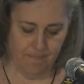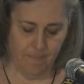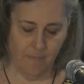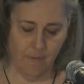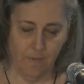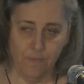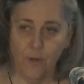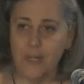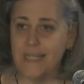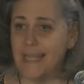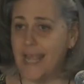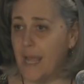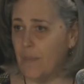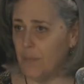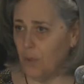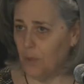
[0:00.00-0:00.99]
For
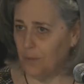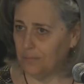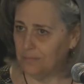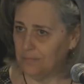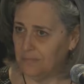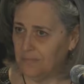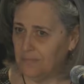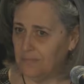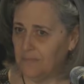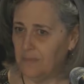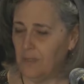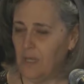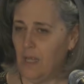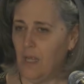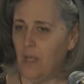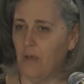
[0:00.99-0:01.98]
example,
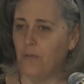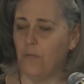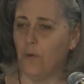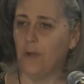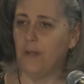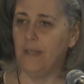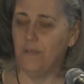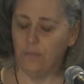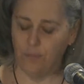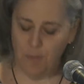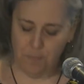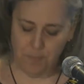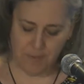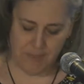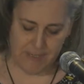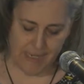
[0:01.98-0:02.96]

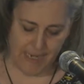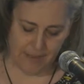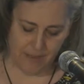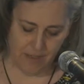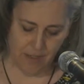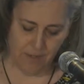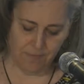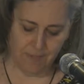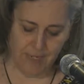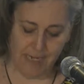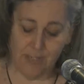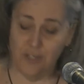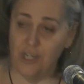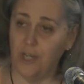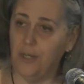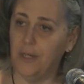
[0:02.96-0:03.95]
43% of
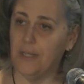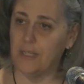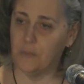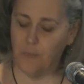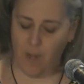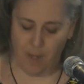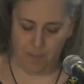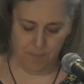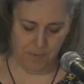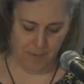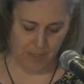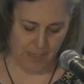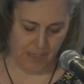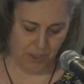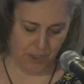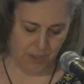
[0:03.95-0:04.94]
Nigeria's
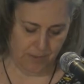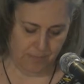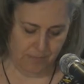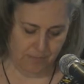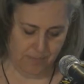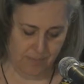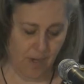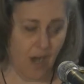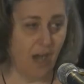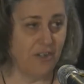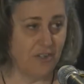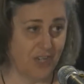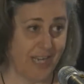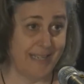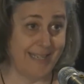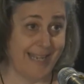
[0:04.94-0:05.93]
population are
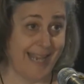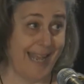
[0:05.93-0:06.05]
Gen Z.